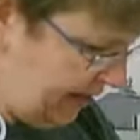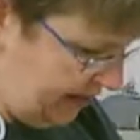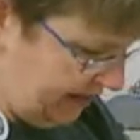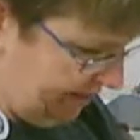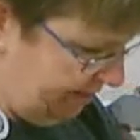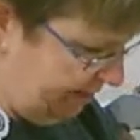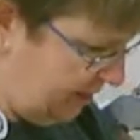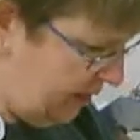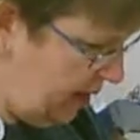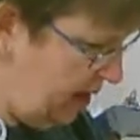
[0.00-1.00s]
this,
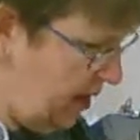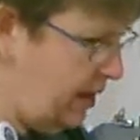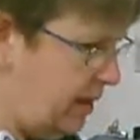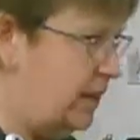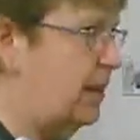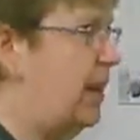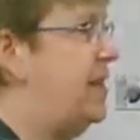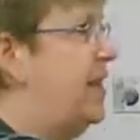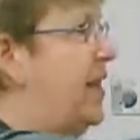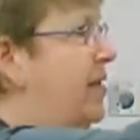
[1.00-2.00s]

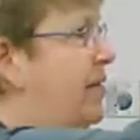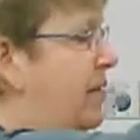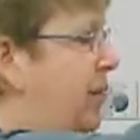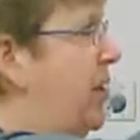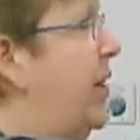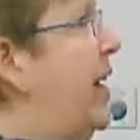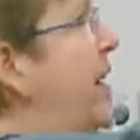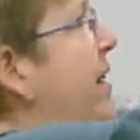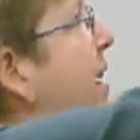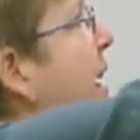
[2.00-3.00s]
let's see, where do
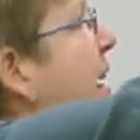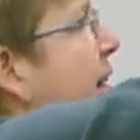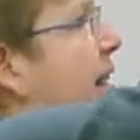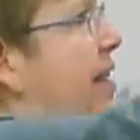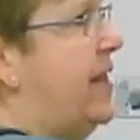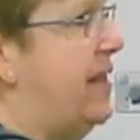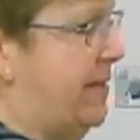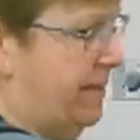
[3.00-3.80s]
I need to hang this?